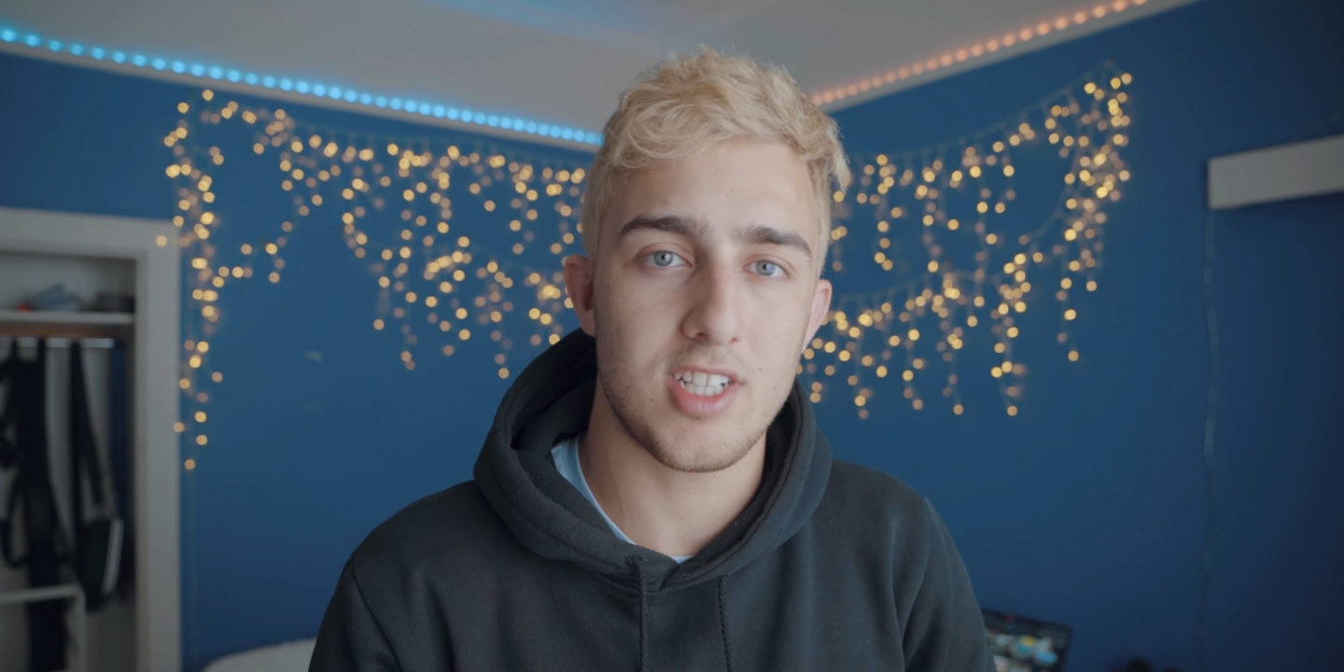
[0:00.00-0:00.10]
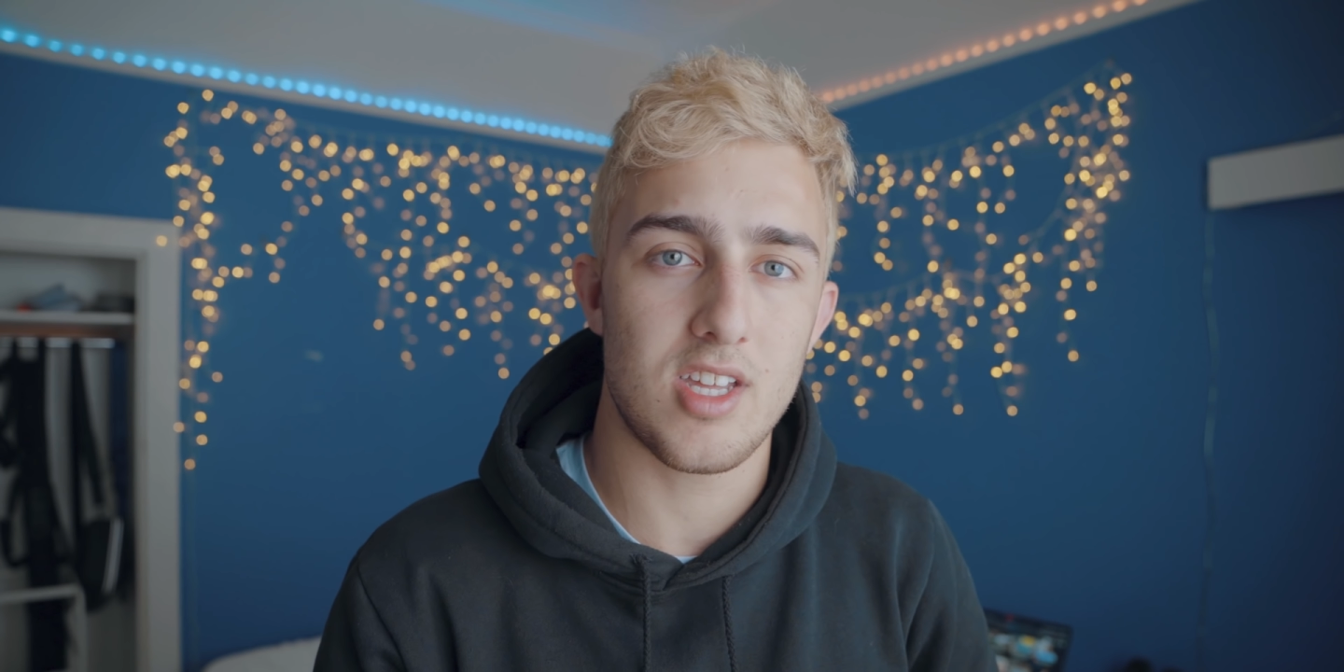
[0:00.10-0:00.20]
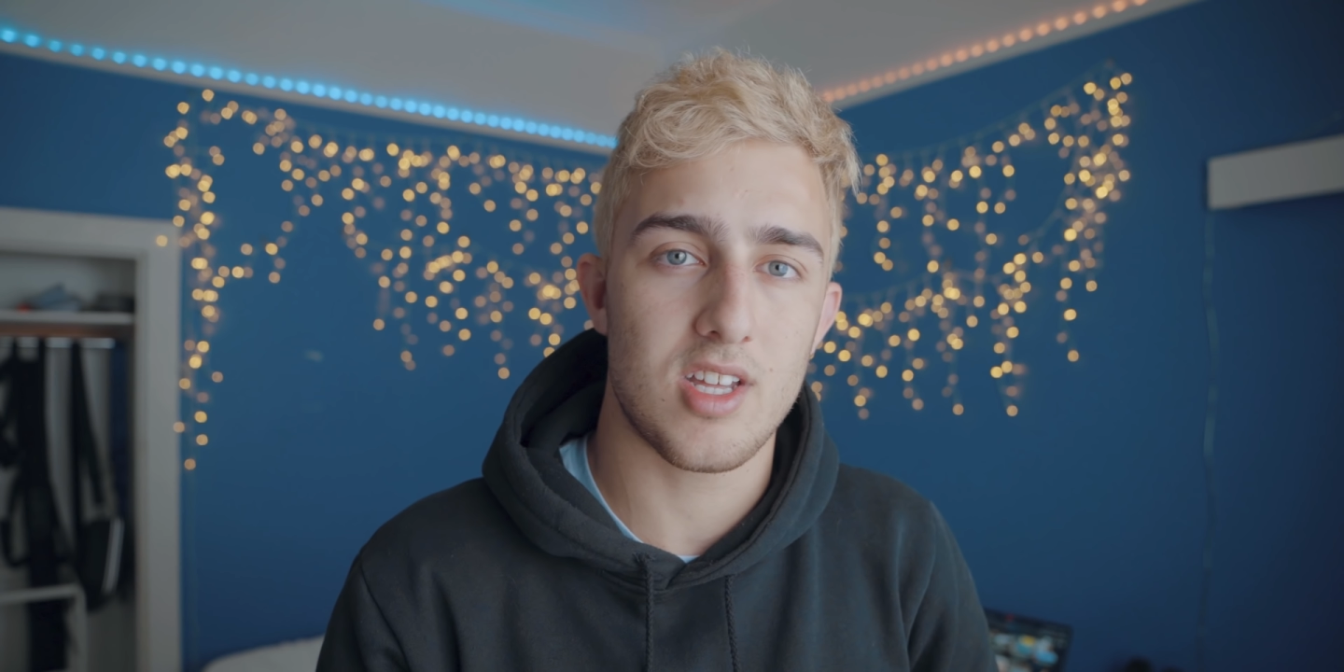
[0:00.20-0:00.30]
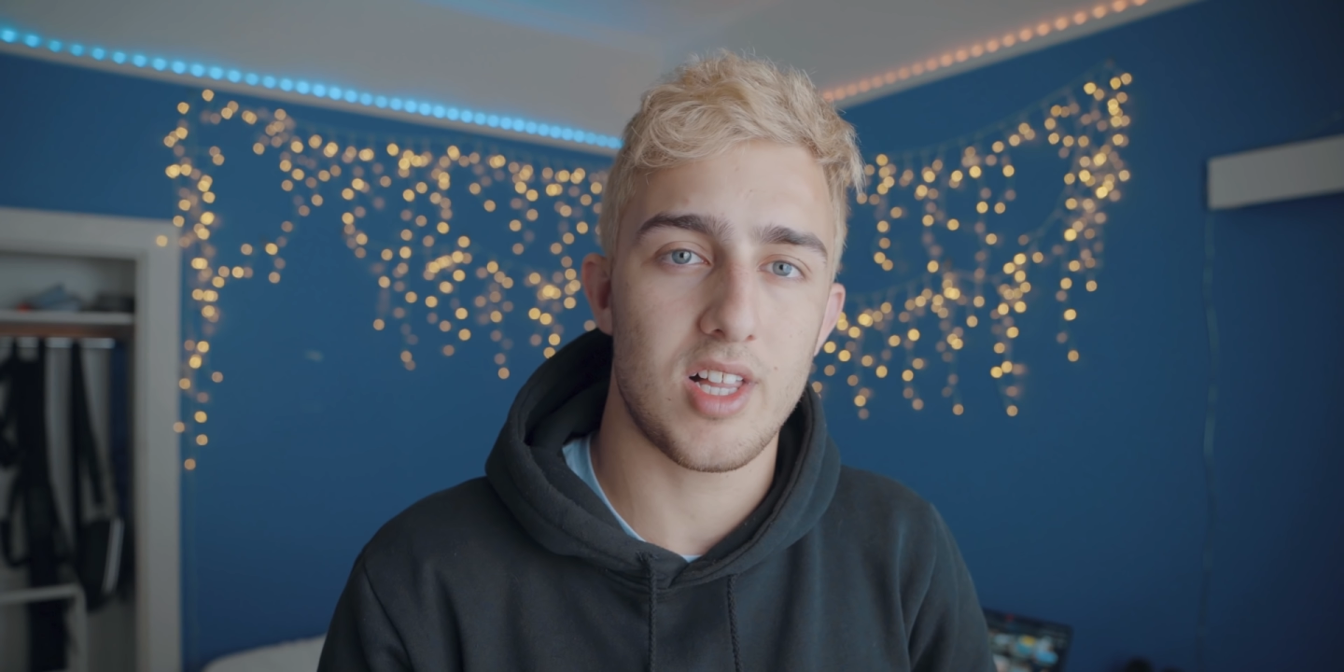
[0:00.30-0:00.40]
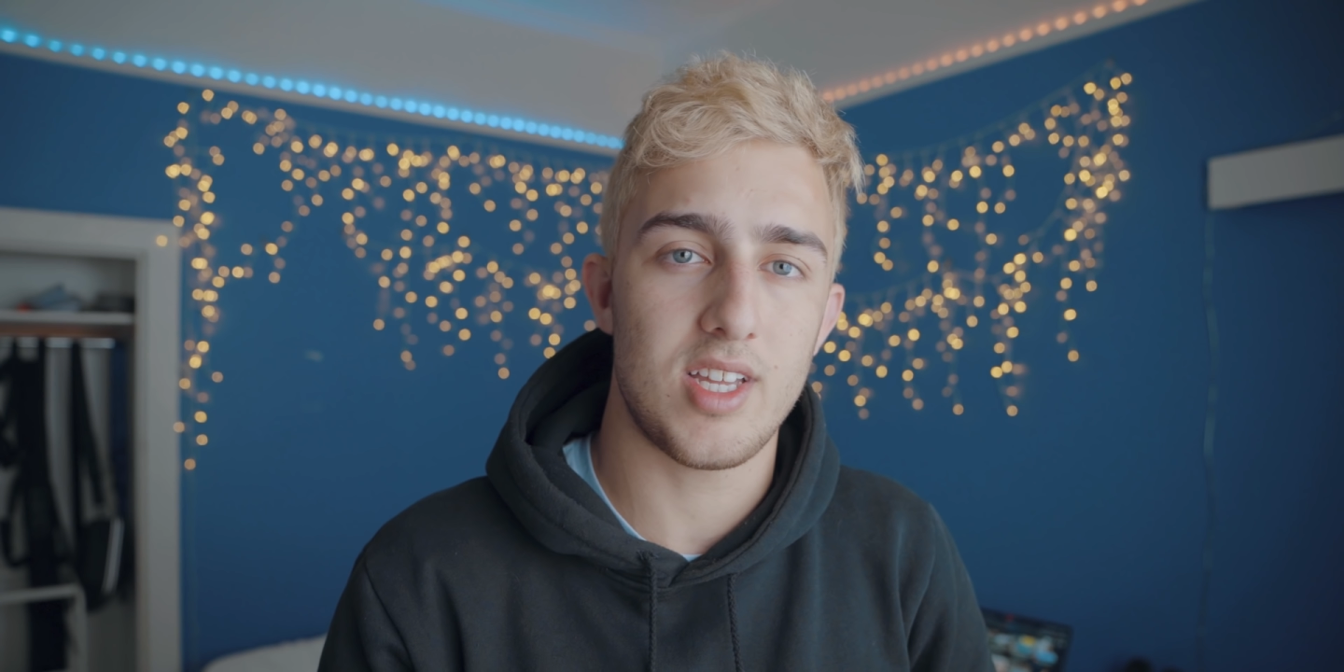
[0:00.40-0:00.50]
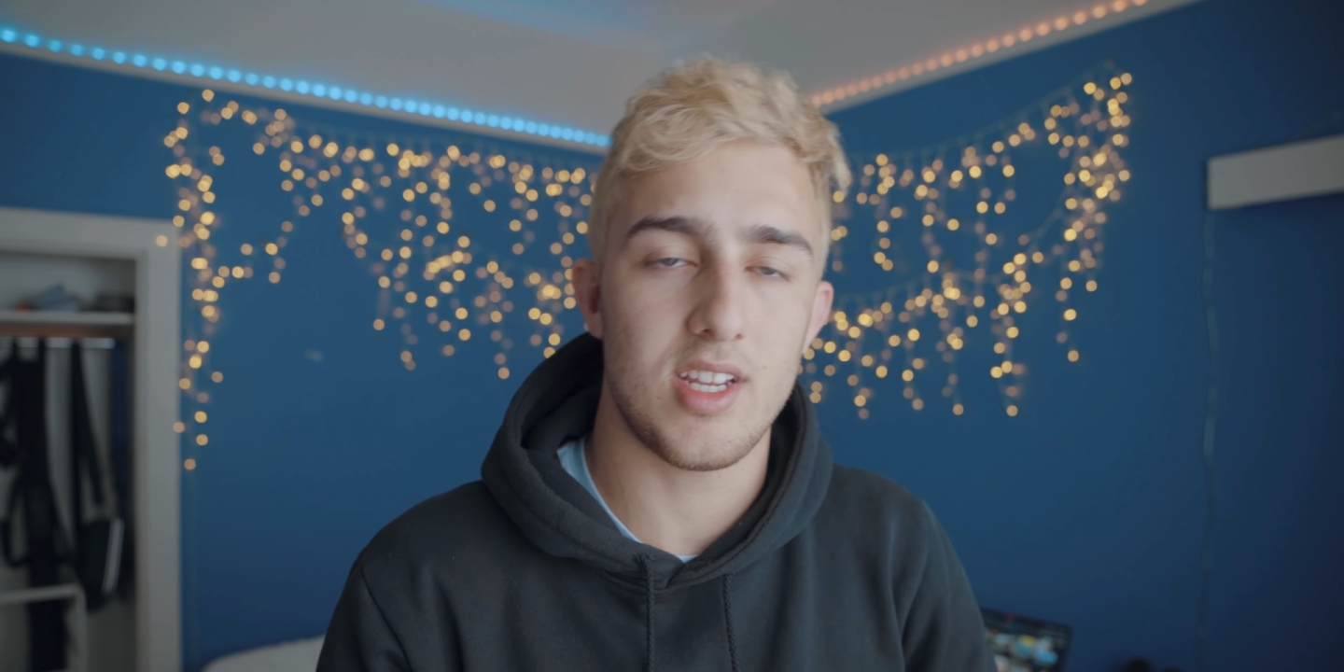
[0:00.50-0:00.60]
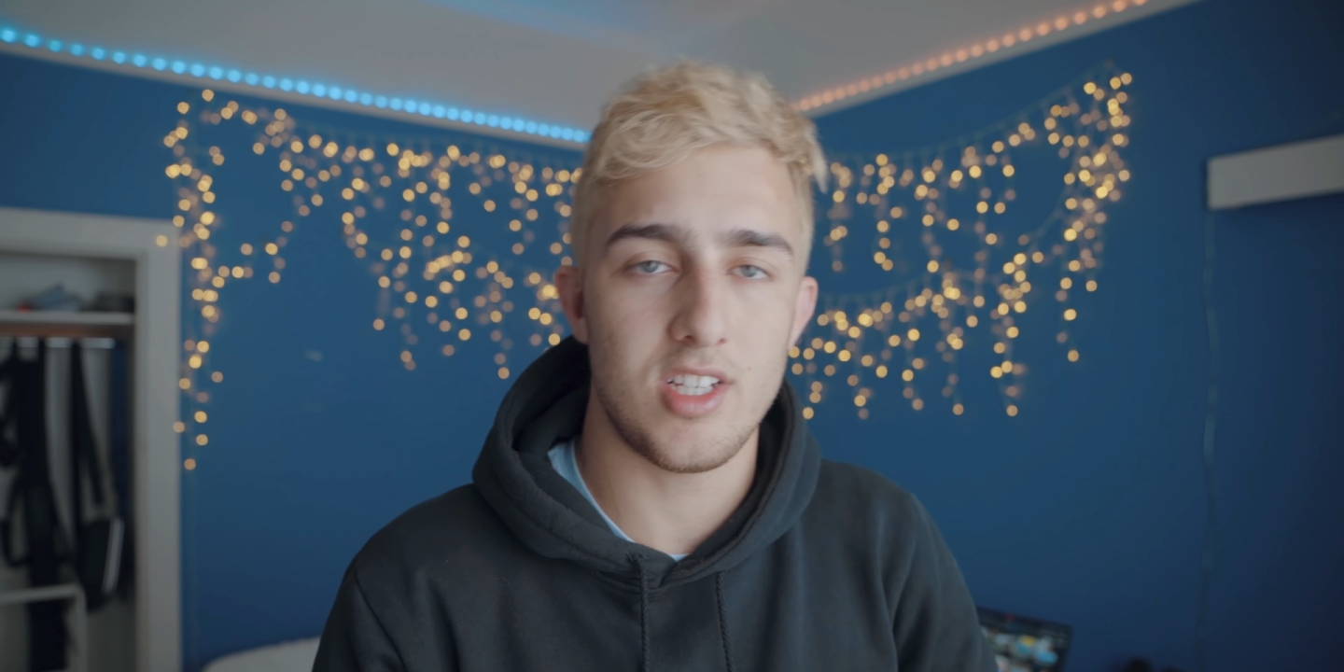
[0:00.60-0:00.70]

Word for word: how you clean it.